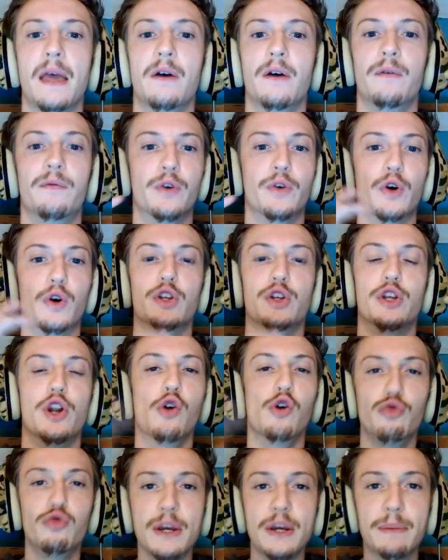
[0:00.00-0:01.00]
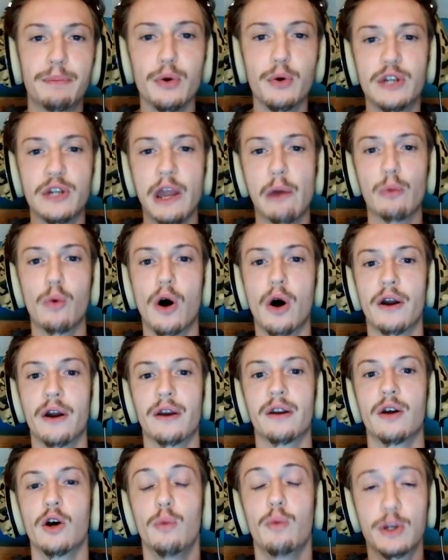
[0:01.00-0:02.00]
the rebooted one,
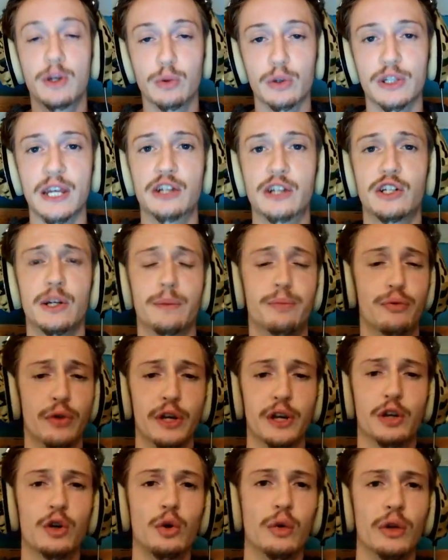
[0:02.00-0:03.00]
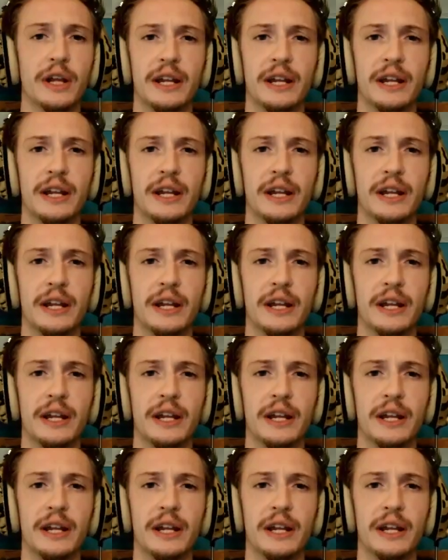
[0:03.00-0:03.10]
which was actually pretty cool in